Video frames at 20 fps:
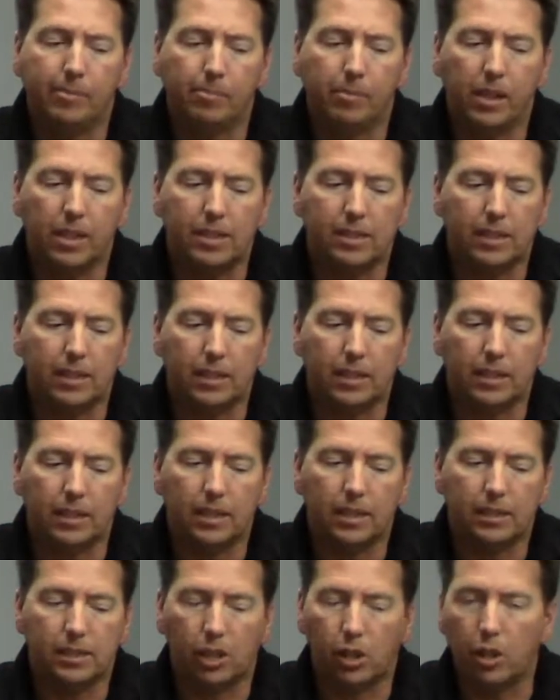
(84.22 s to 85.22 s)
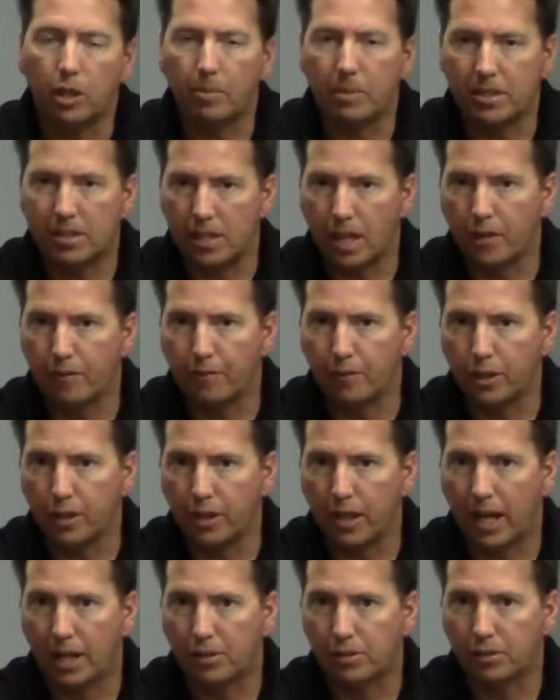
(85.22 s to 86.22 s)
Is it going to be safe for you to
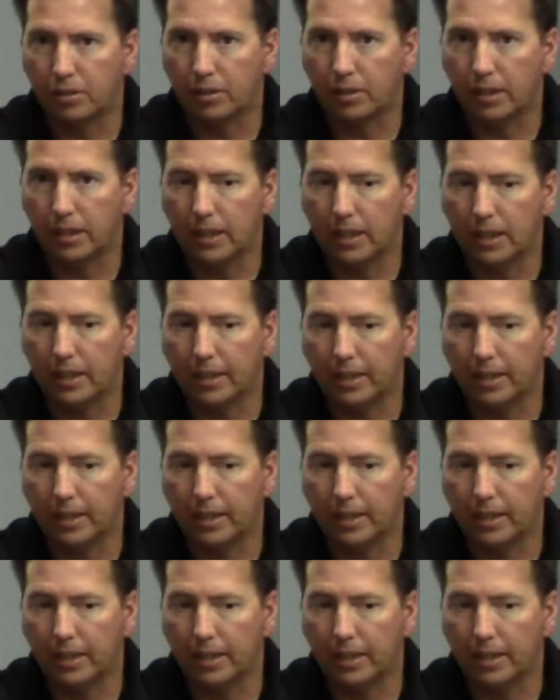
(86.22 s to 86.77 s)
actually